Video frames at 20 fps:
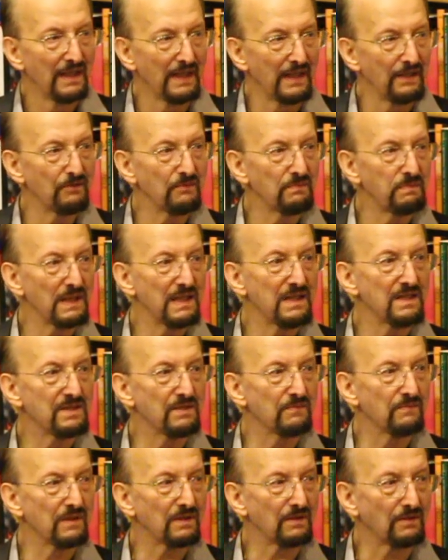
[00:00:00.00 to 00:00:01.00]
He
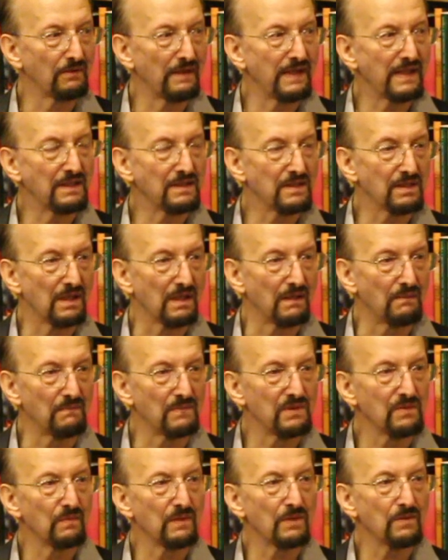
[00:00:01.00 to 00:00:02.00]
replaced it with Greek
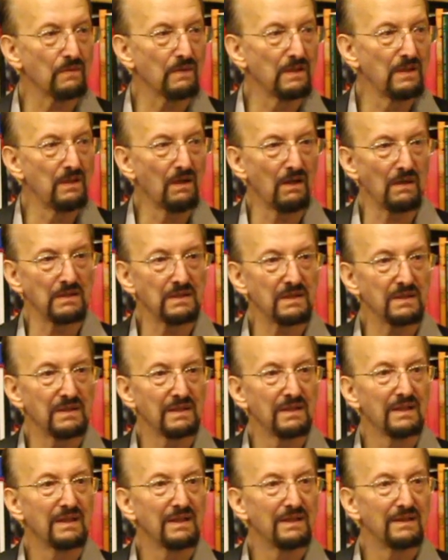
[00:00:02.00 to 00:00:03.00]
terms, which were not
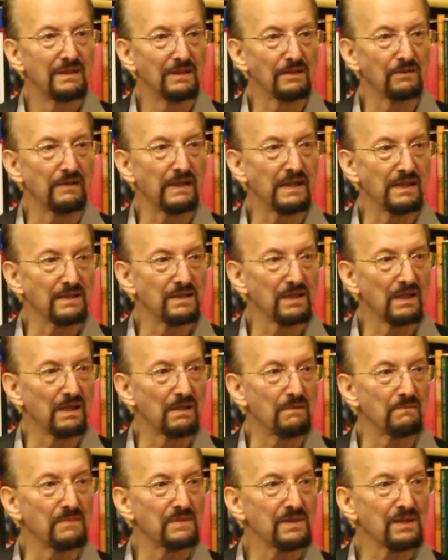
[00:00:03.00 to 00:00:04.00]
the Greek
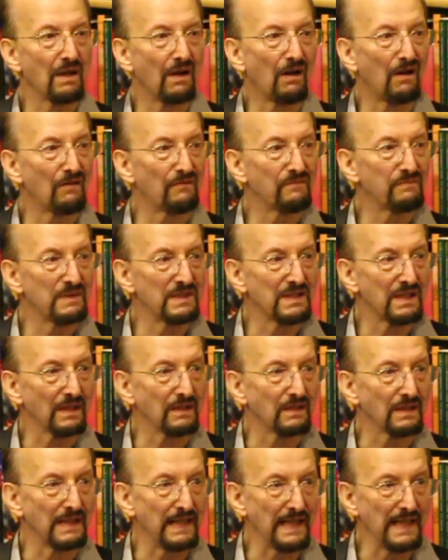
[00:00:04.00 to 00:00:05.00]
terms of
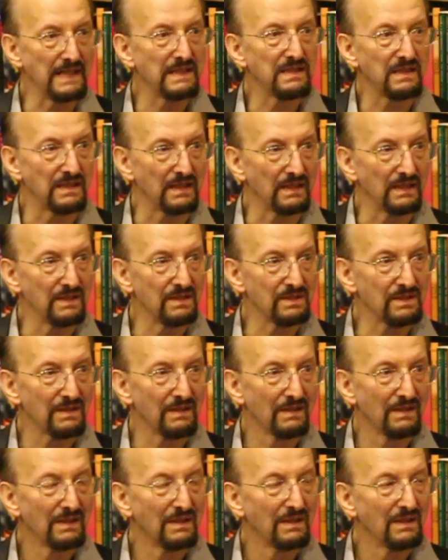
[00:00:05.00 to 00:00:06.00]
particular entities,
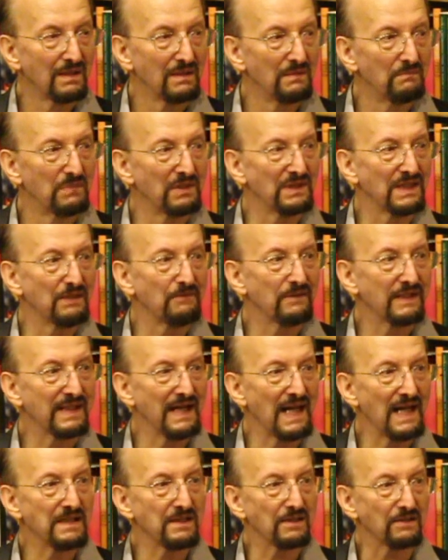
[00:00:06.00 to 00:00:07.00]
but they were
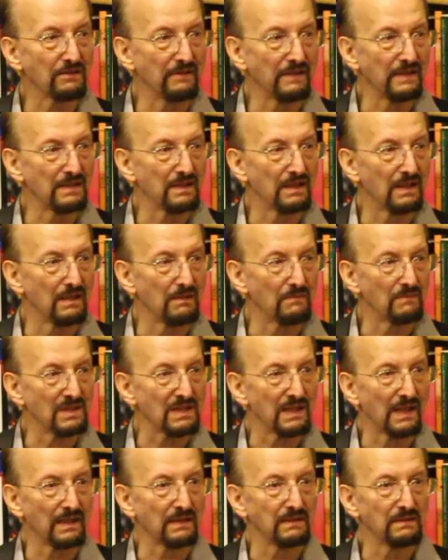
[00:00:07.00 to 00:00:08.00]
category
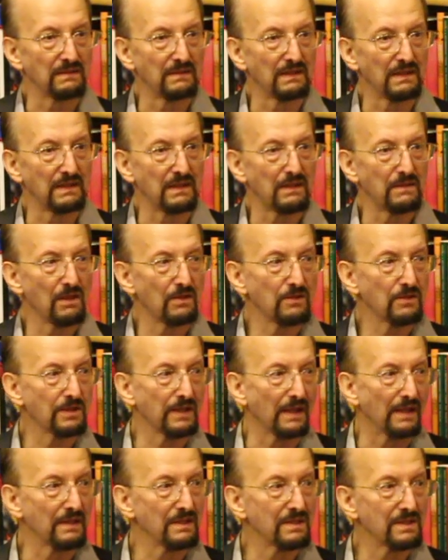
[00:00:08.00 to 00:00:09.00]
terms, like the
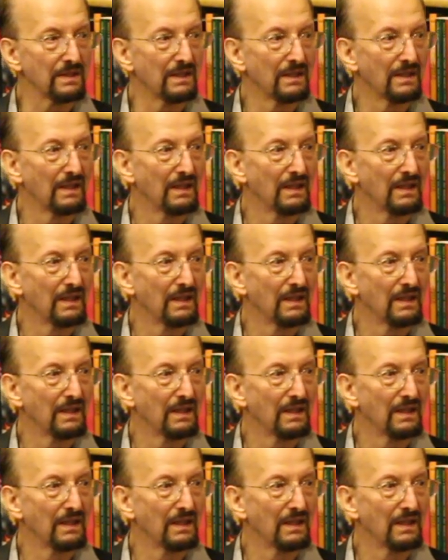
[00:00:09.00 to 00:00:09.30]
Dodoshes.